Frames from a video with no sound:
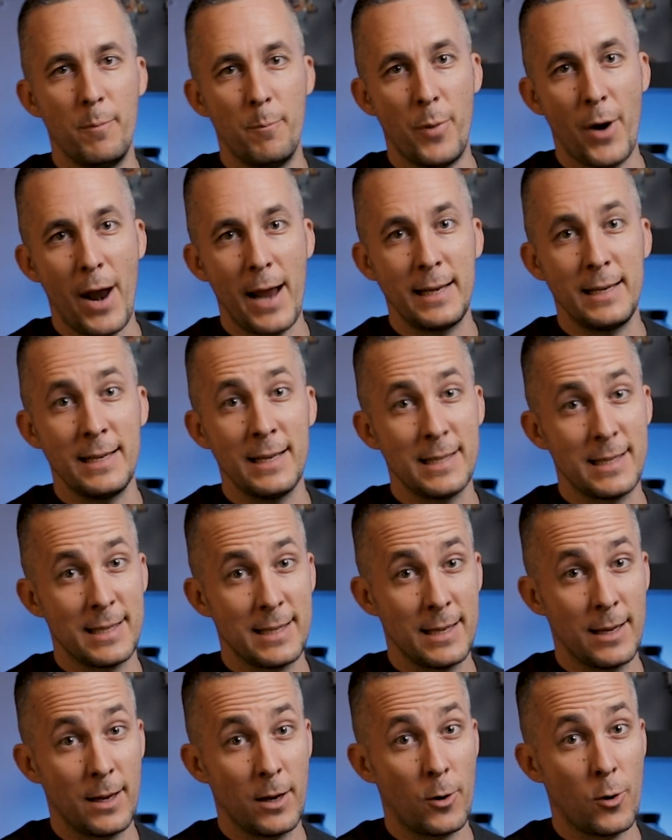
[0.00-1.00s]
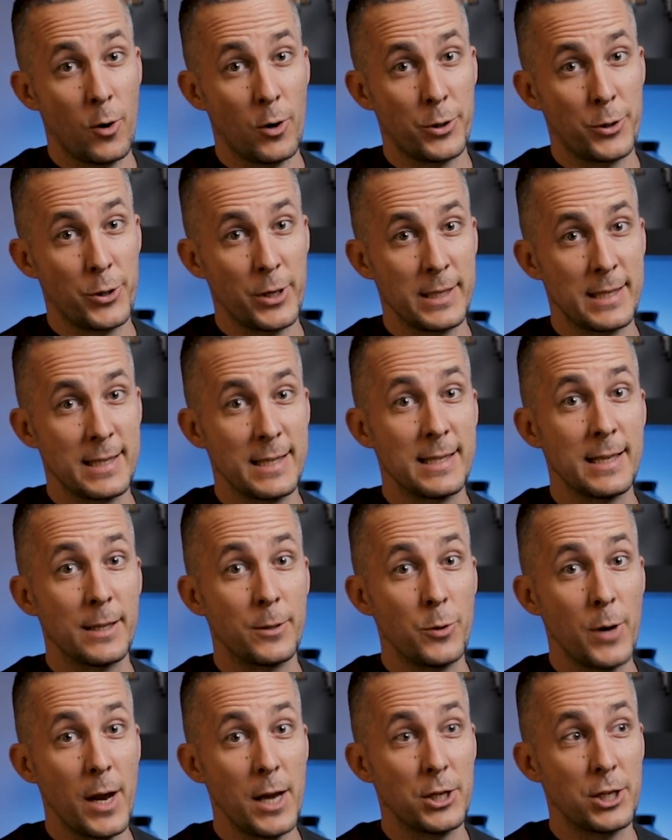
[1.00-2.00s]
brightness, contrast,
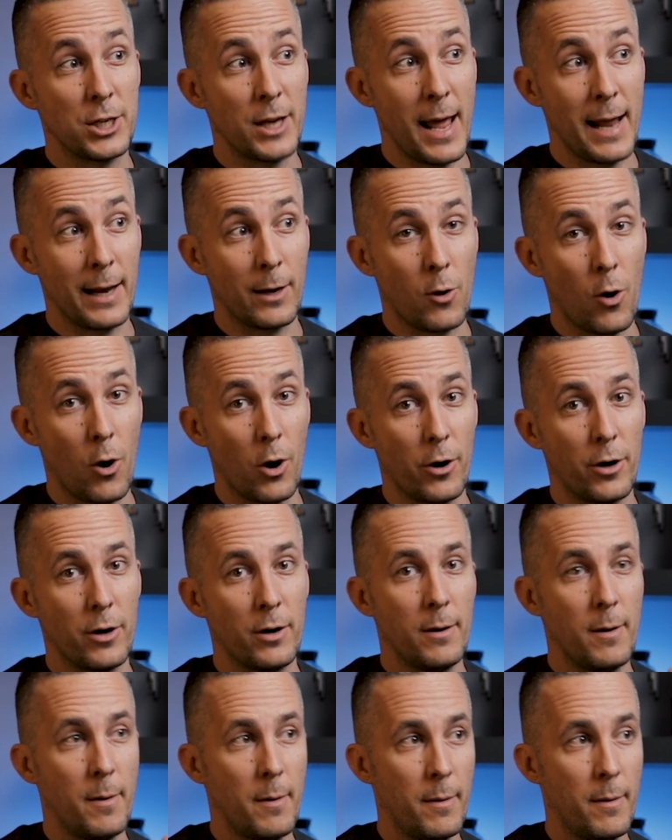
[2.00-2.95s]
saturation, and color